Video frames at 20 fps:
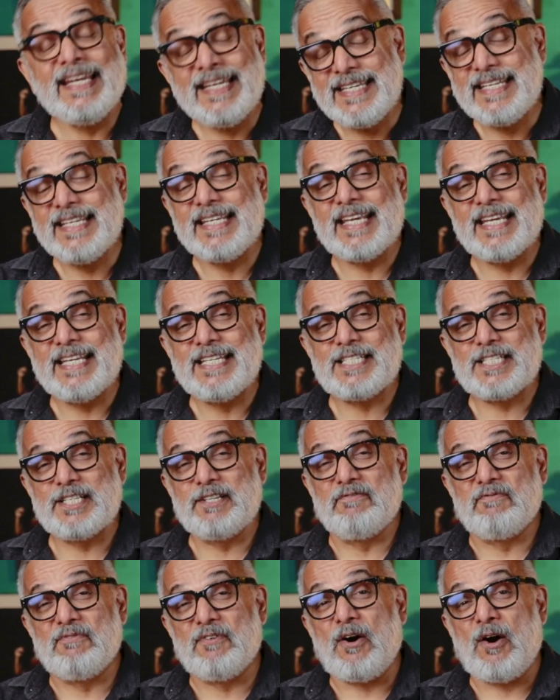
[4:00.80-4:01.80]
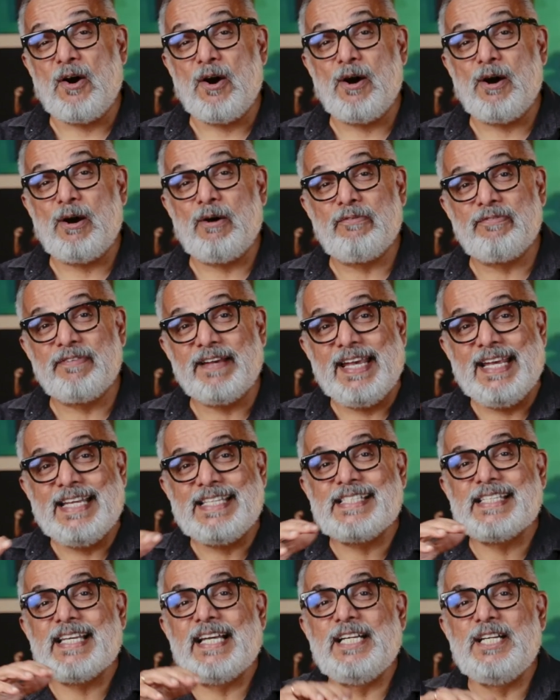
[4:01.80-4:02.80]
indicative of
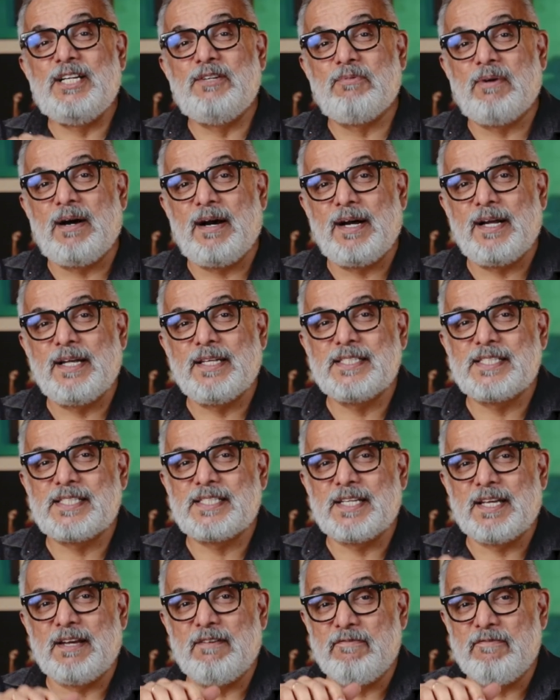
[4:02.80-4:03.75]
its advanced